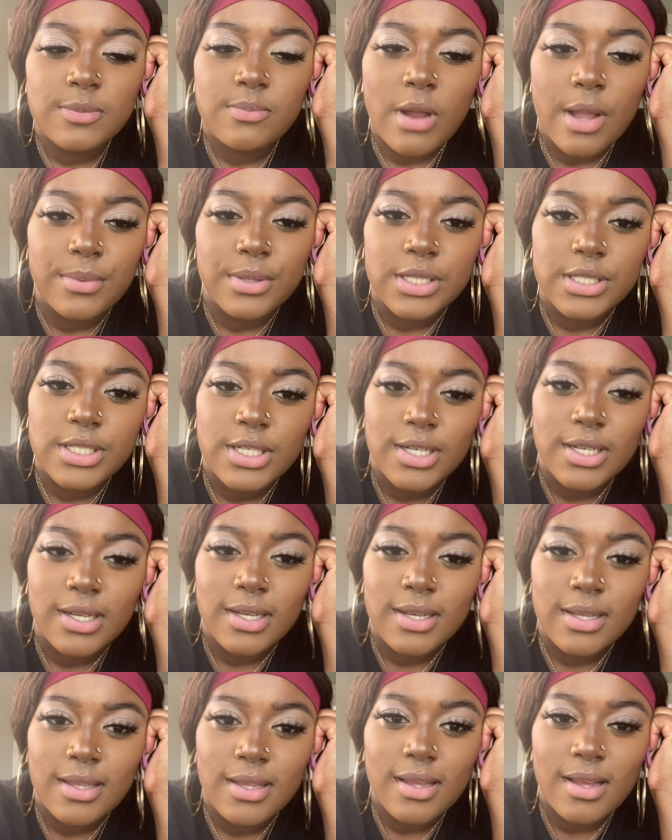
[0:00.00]
probably
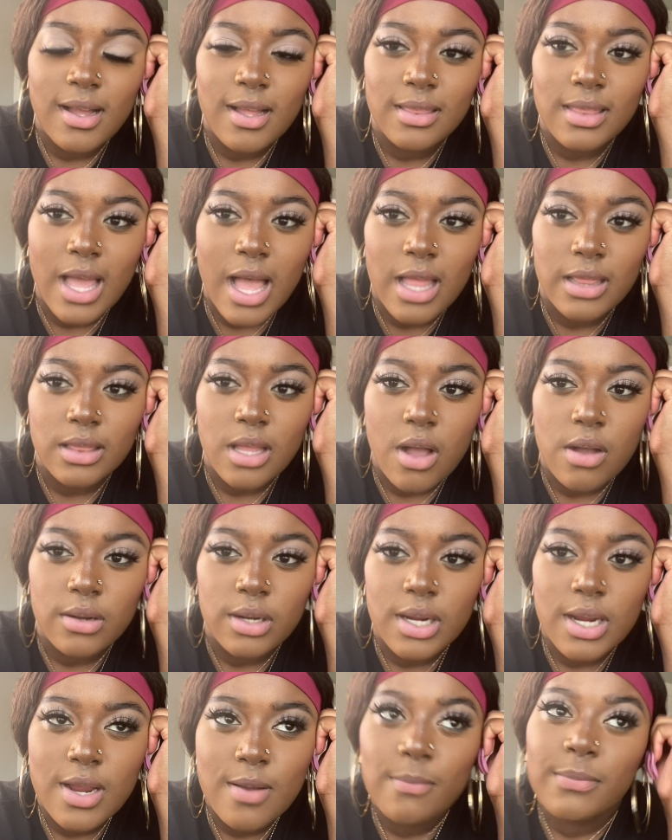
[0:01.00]
took a lot
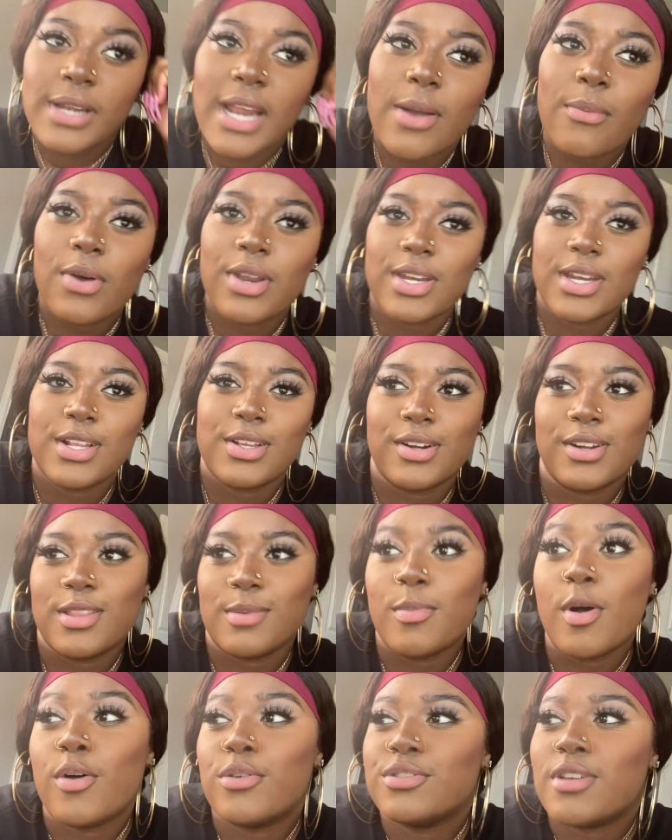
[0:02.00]
longer, but I wanted to go to
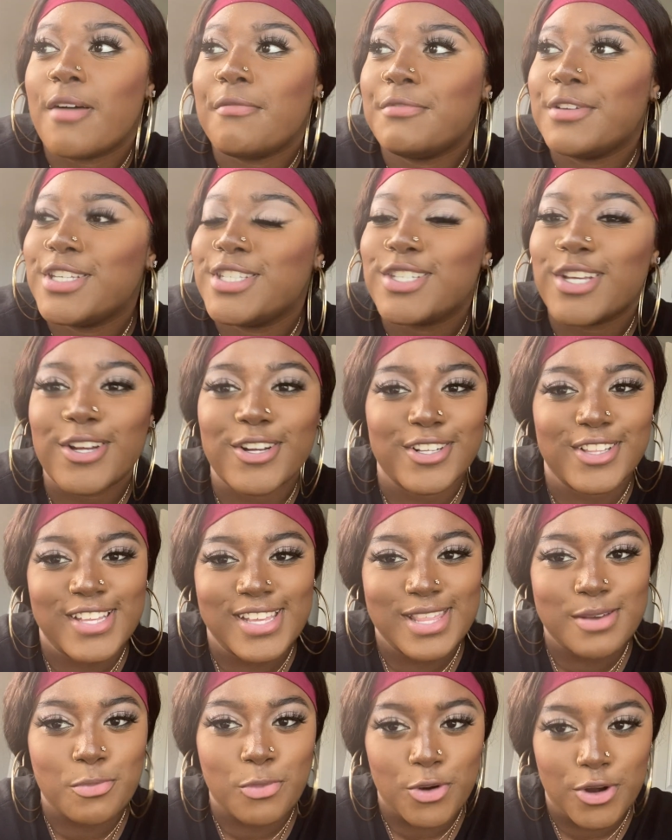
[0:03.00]
the post office
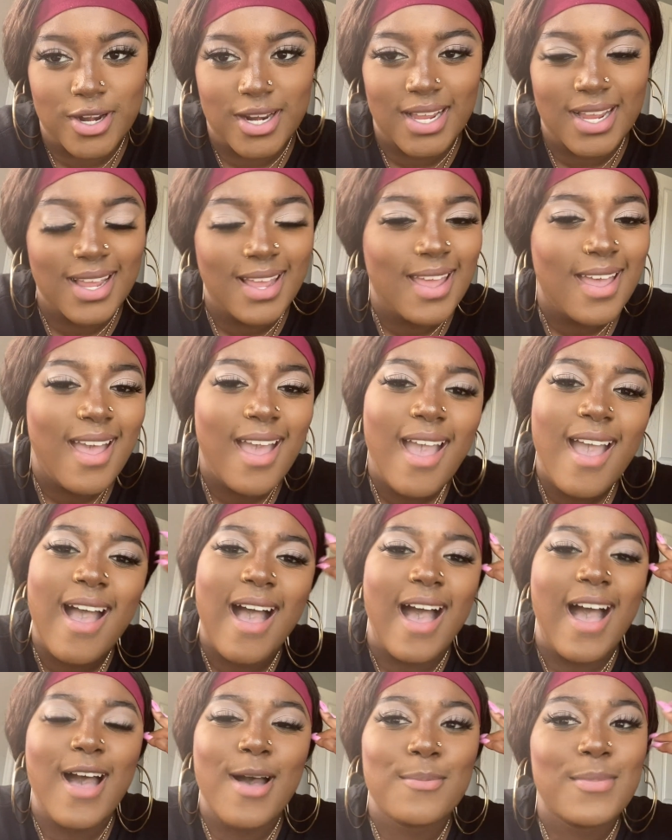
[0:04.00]
early in the morning,
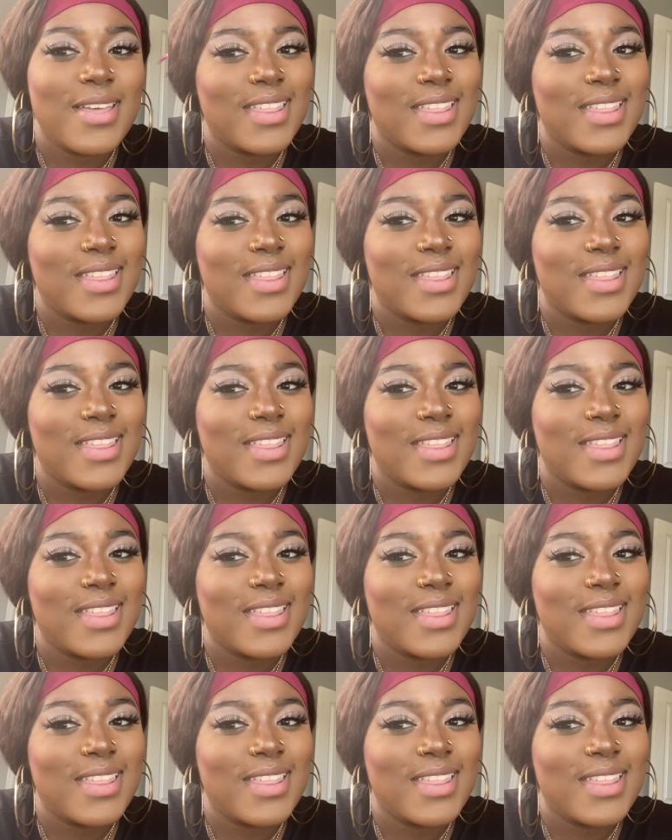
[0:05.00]
and